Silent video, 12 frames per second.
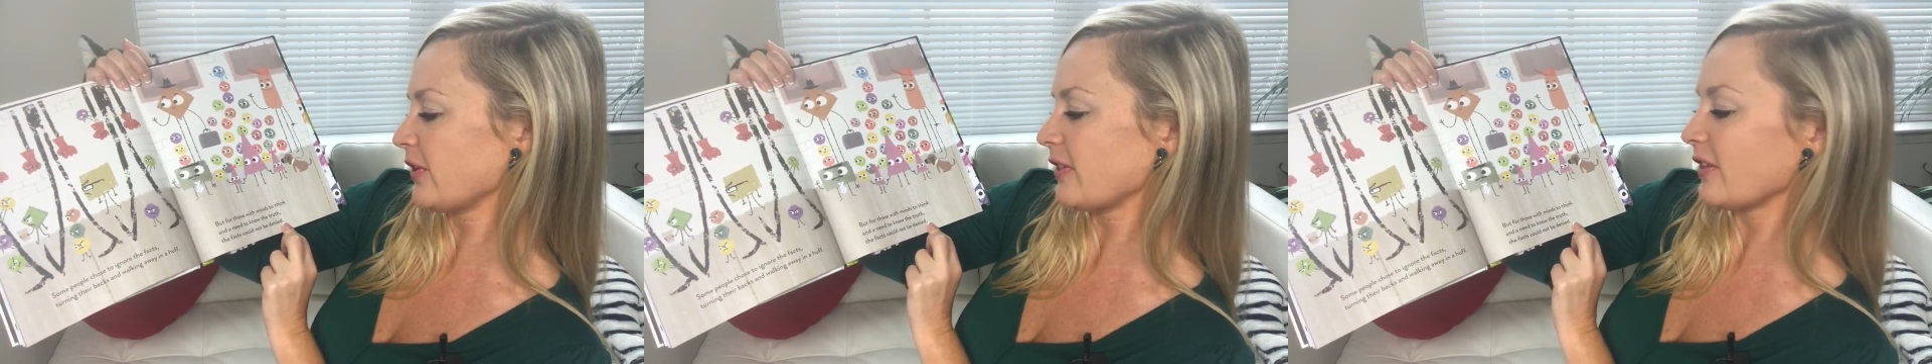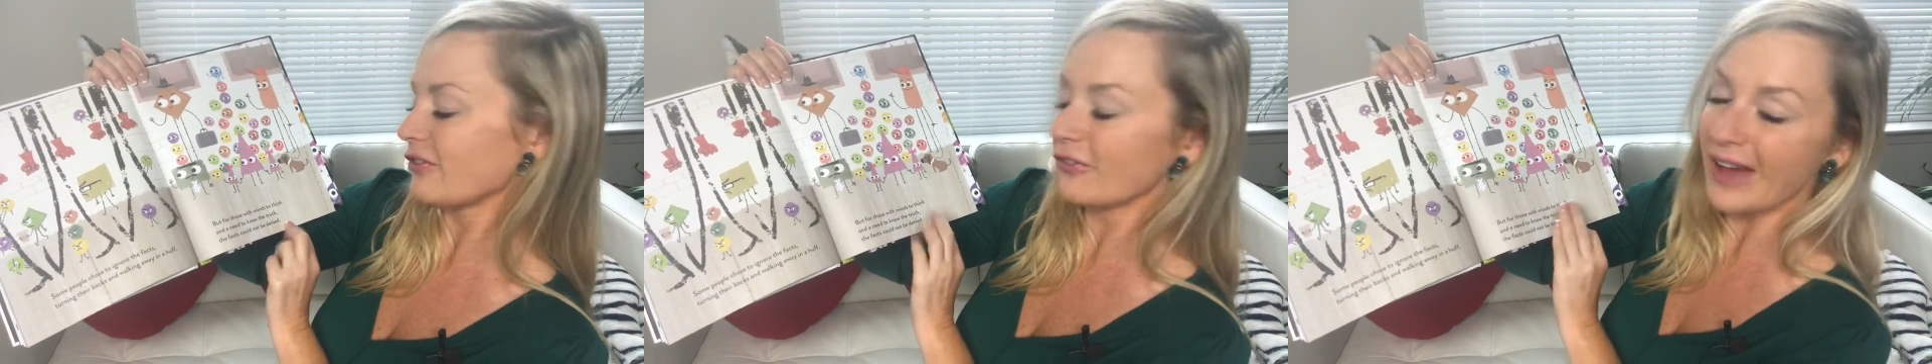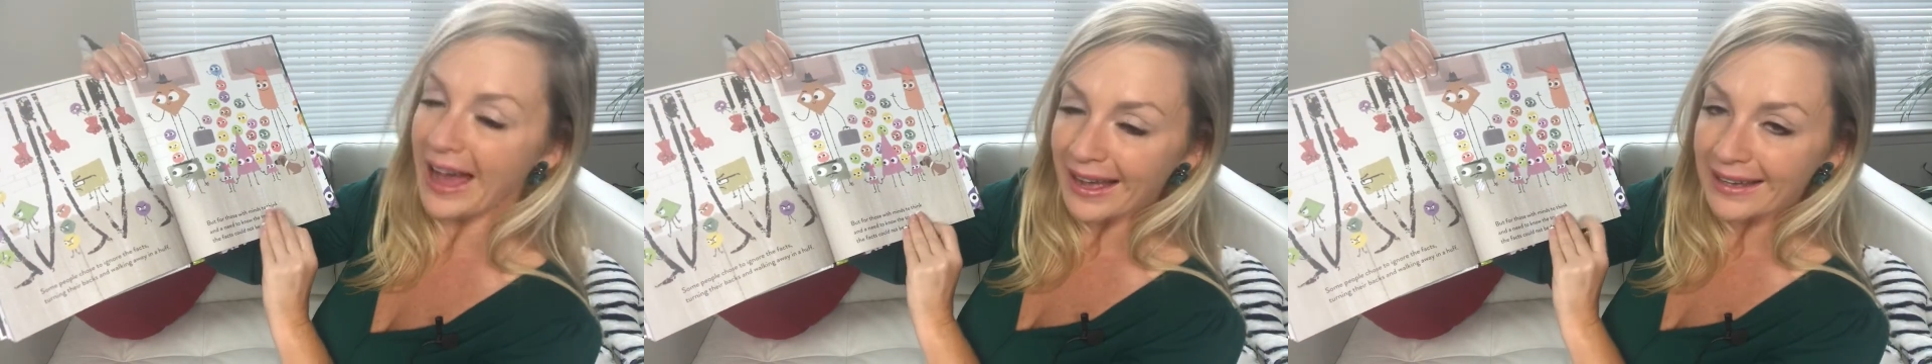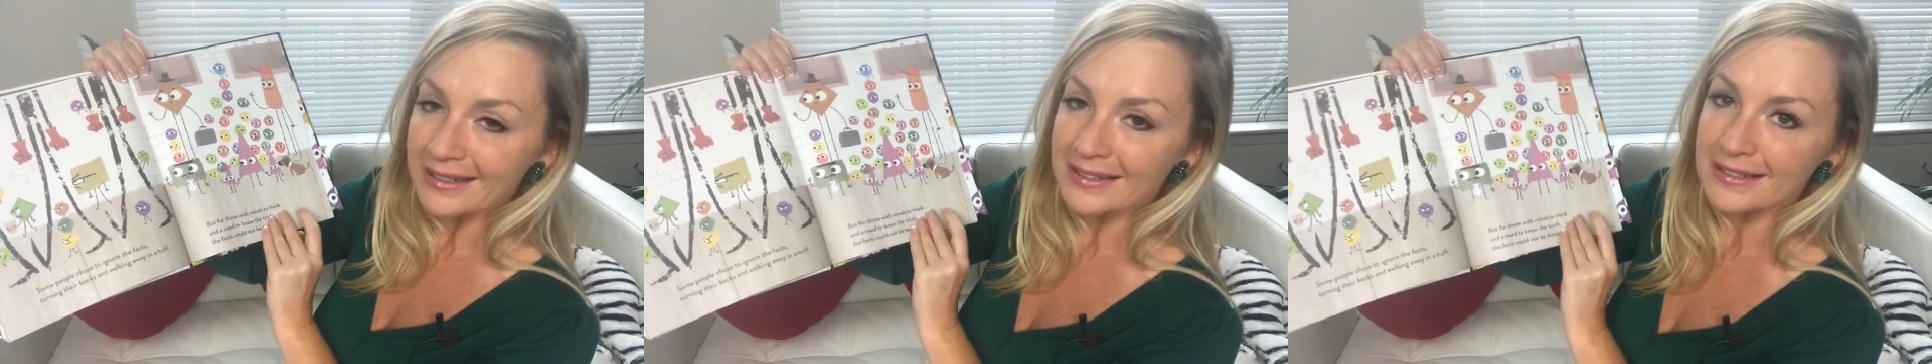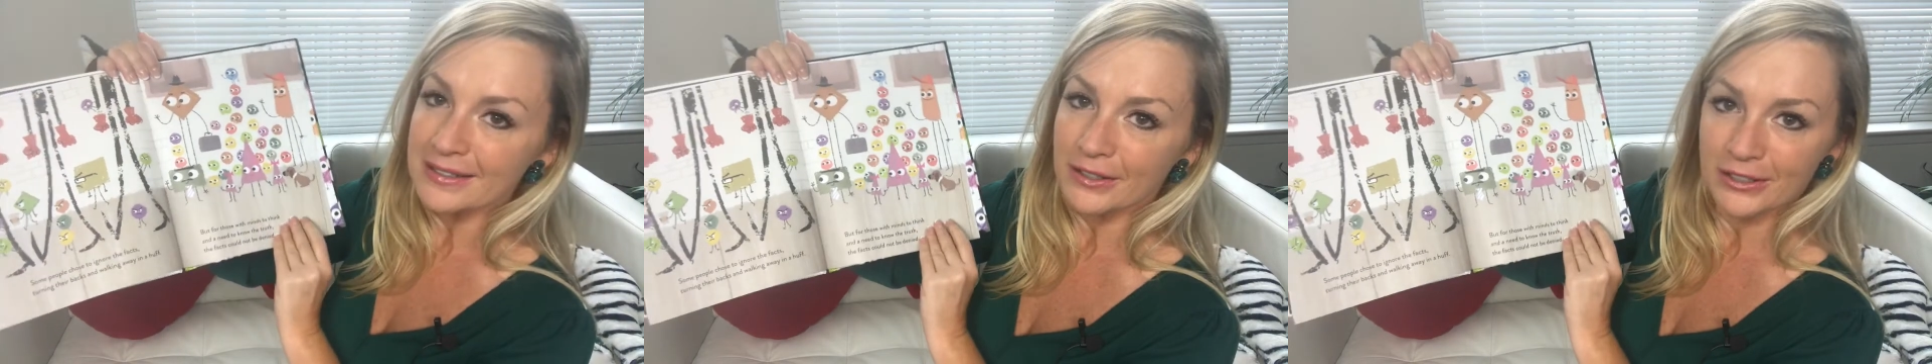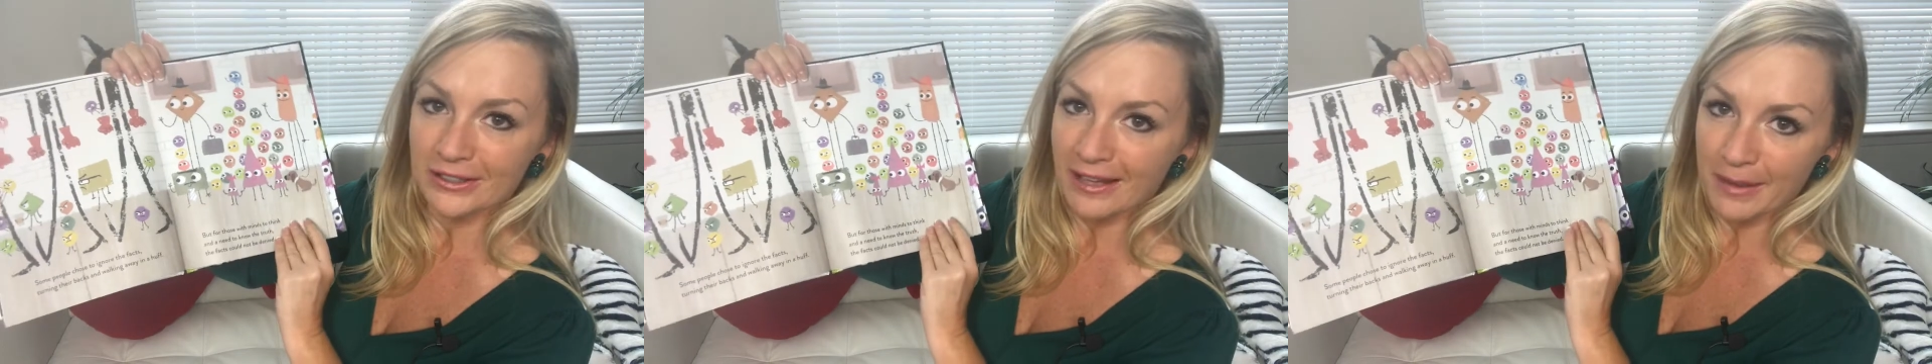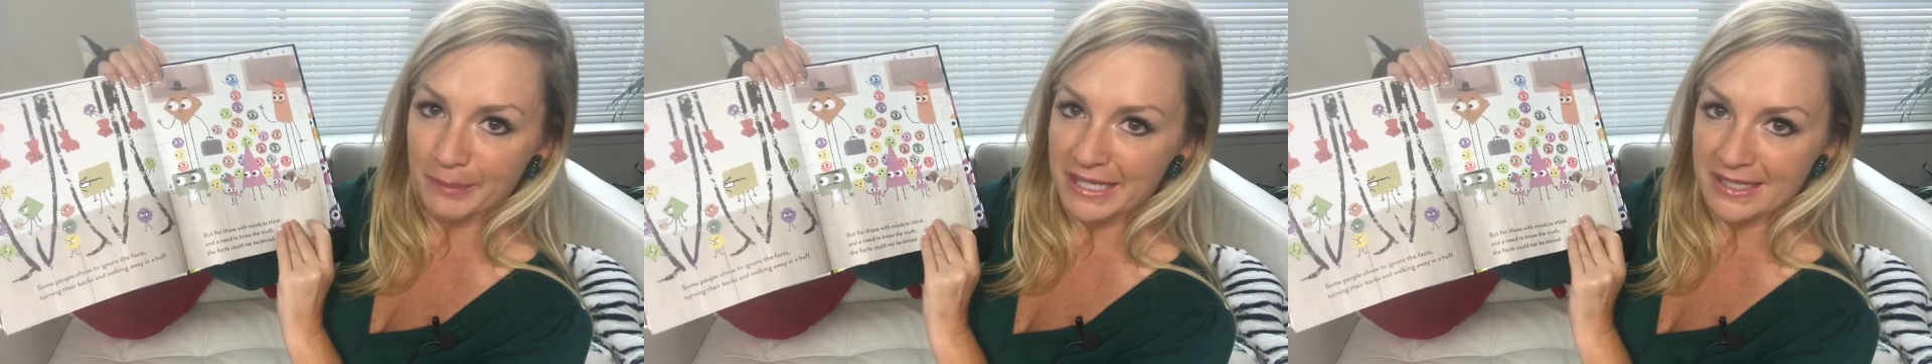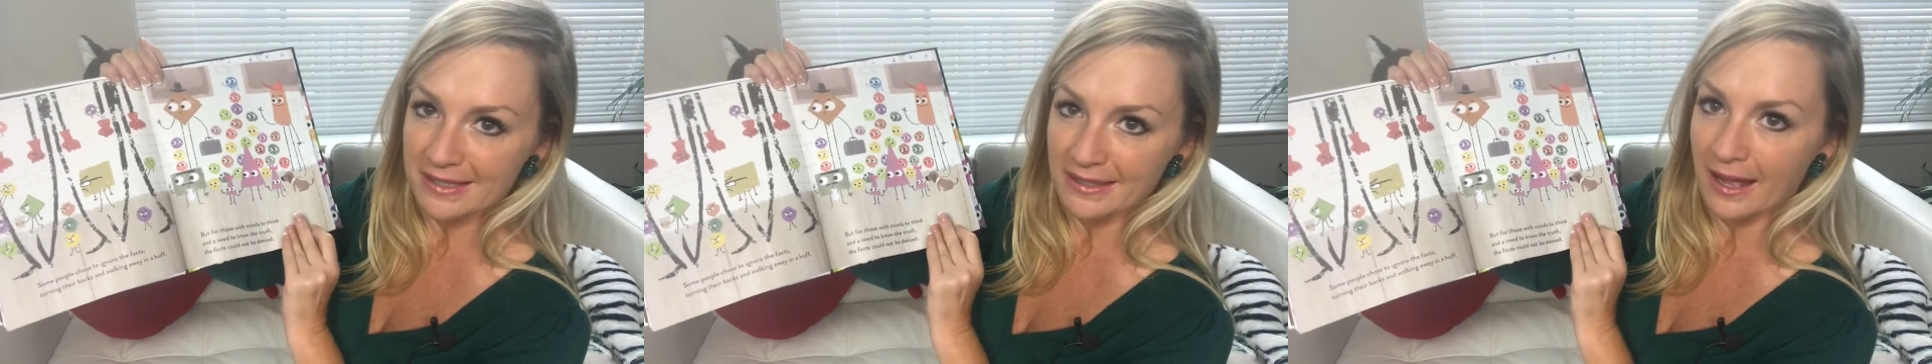the facts could not be
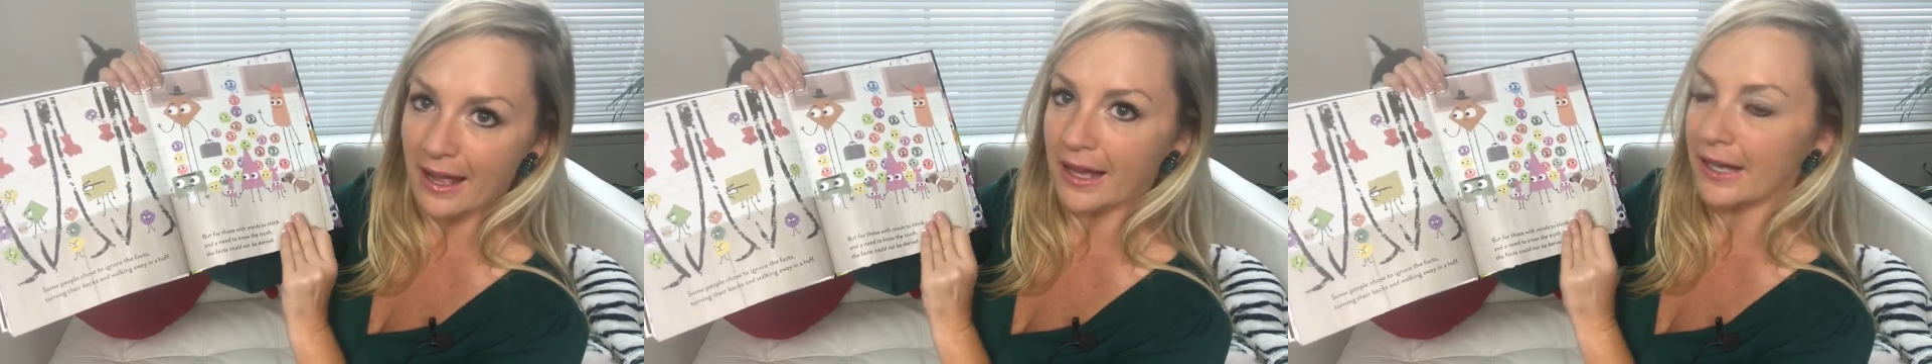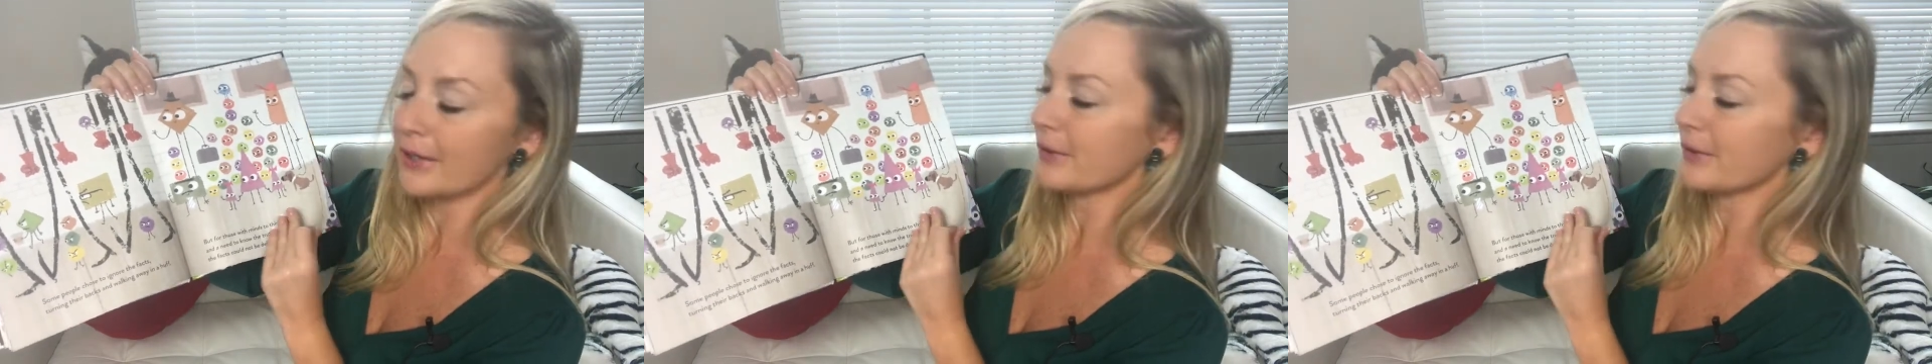denied.